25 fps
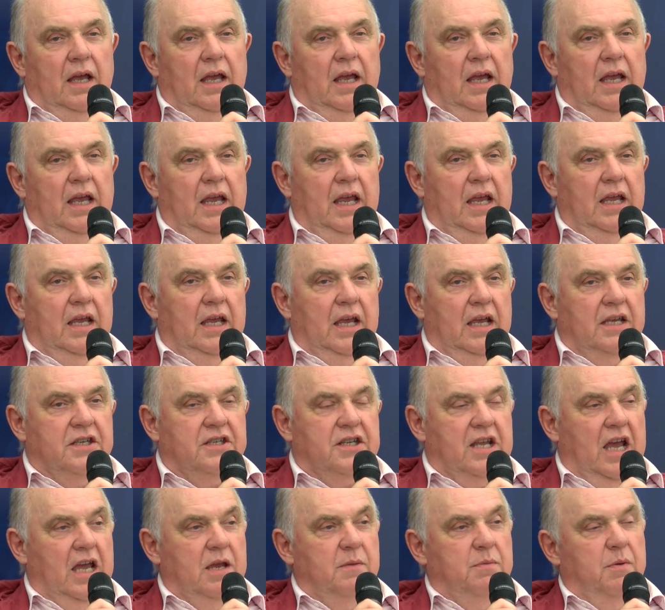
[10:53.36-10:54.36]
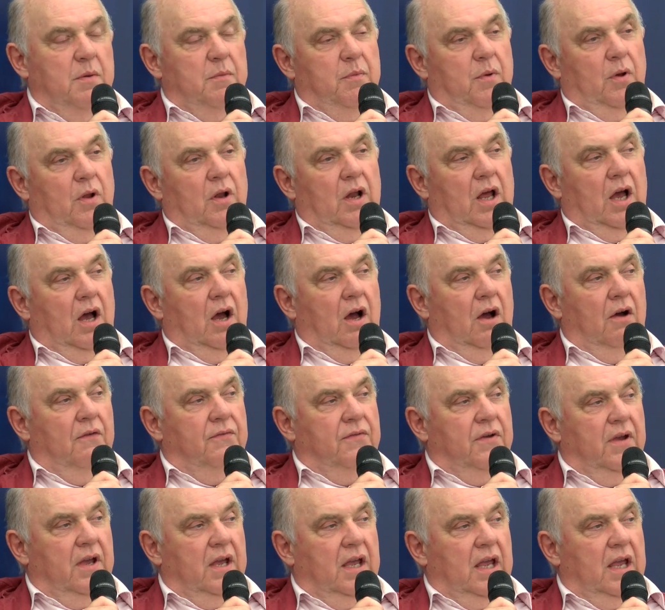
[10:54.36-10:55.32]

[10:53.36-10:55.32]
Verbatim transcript: he is capable of